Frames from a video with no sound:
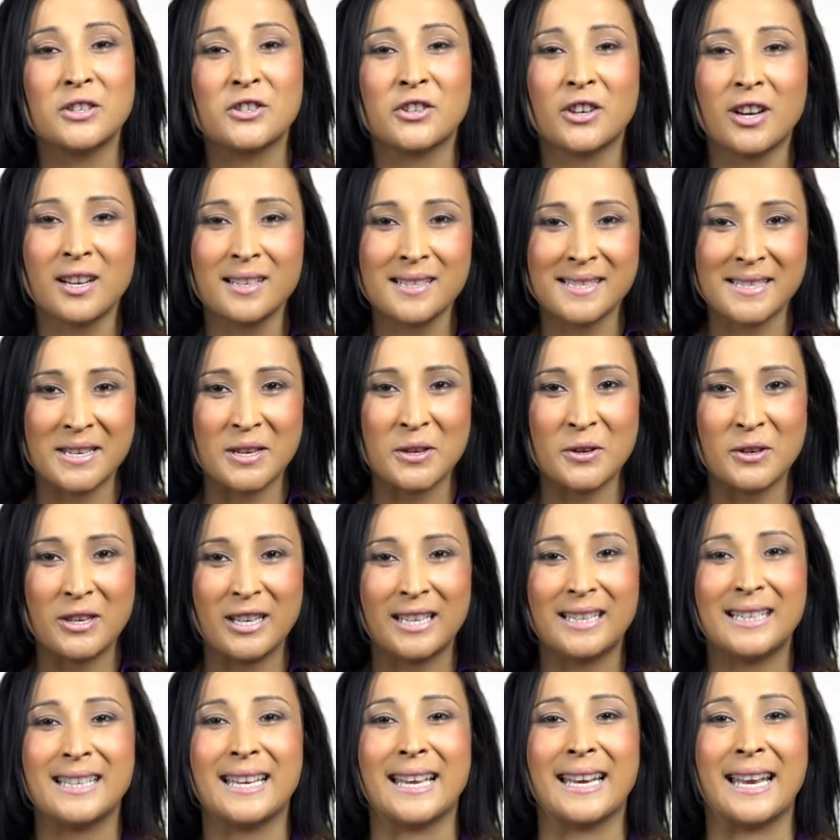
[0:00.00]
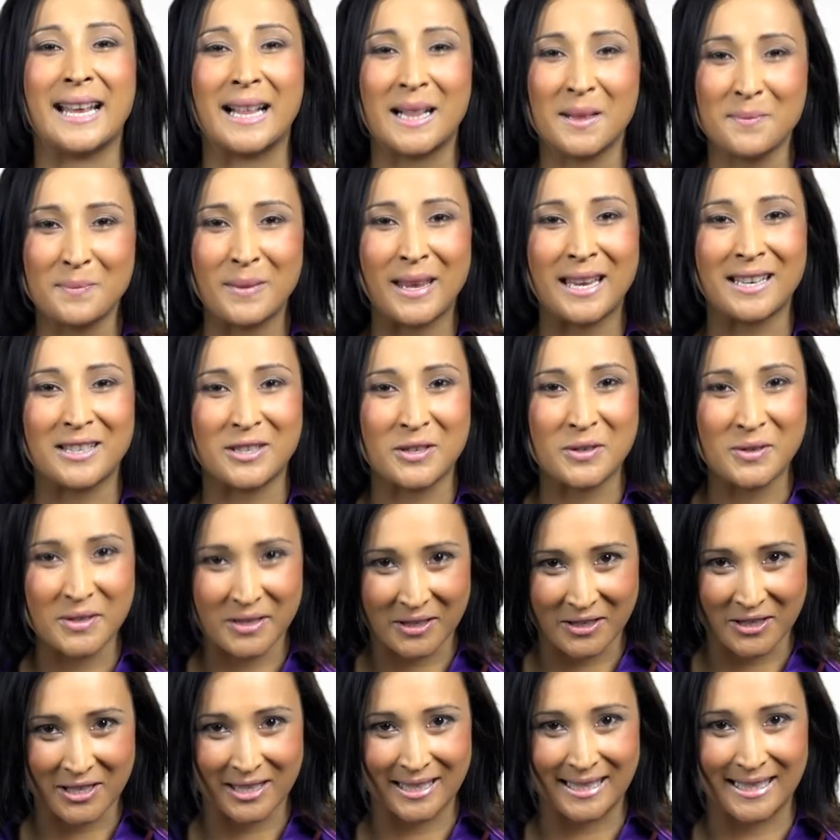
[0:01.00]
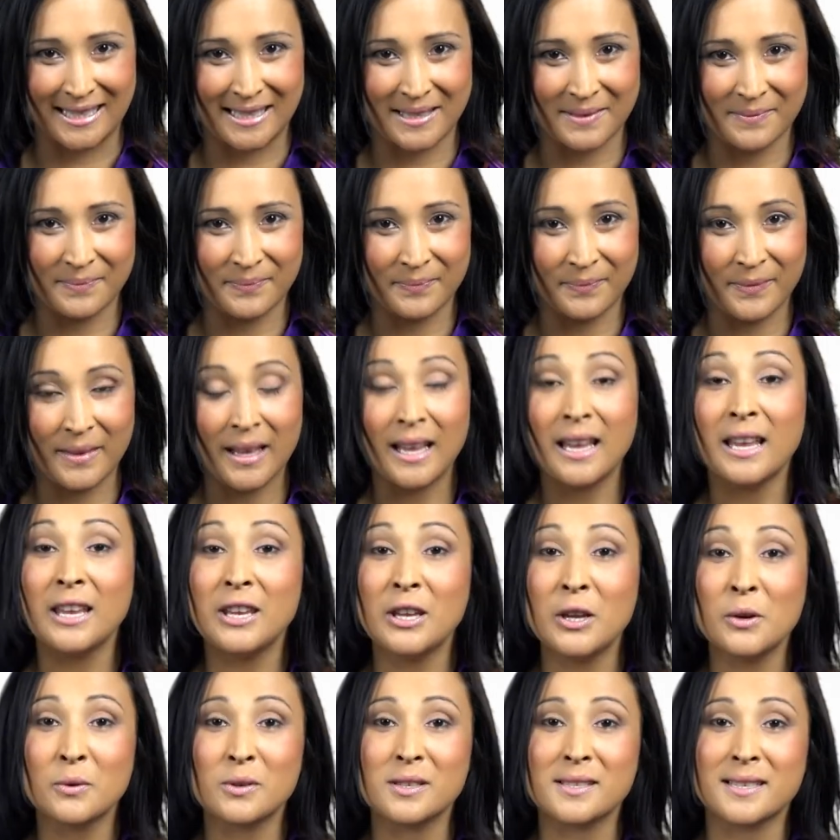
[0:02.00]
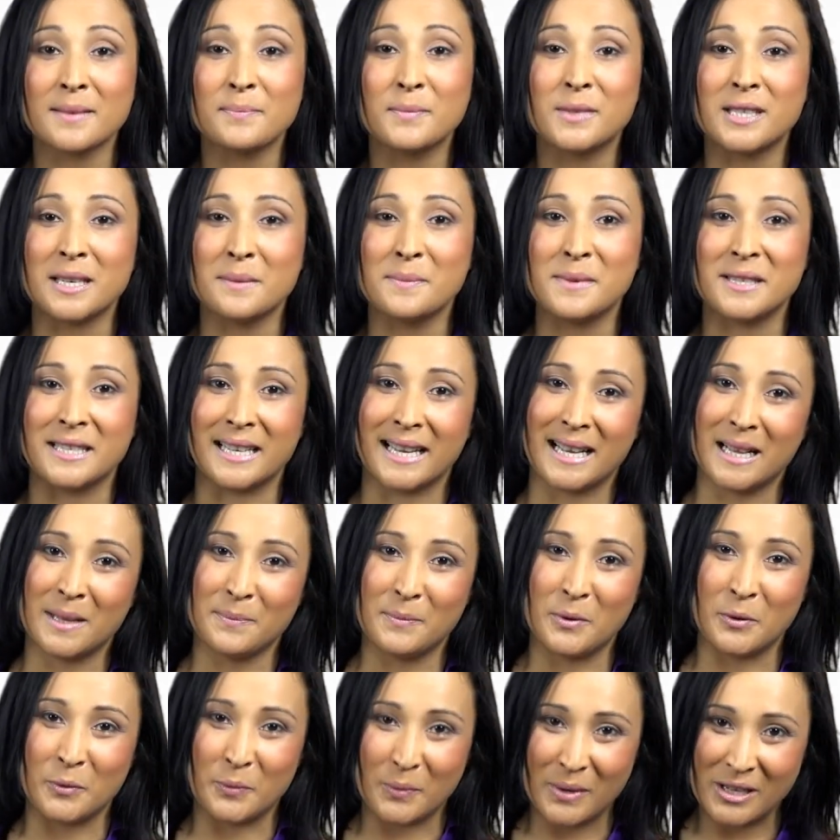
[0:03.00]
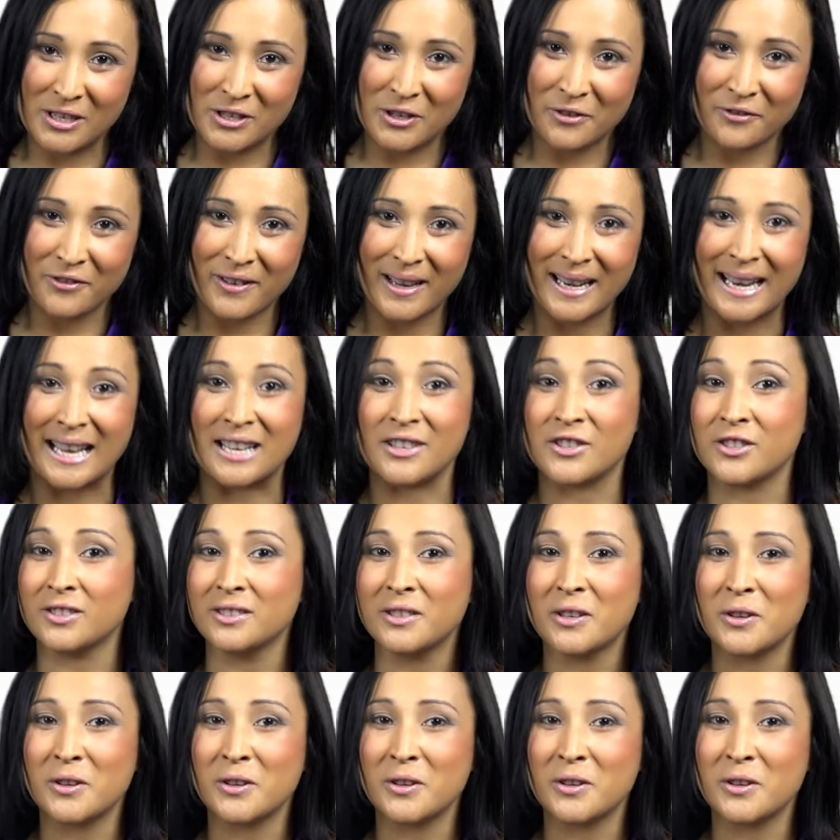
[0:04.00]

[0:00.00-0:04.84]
TransUnion can help get you started. Here are some tips to help you reach your financial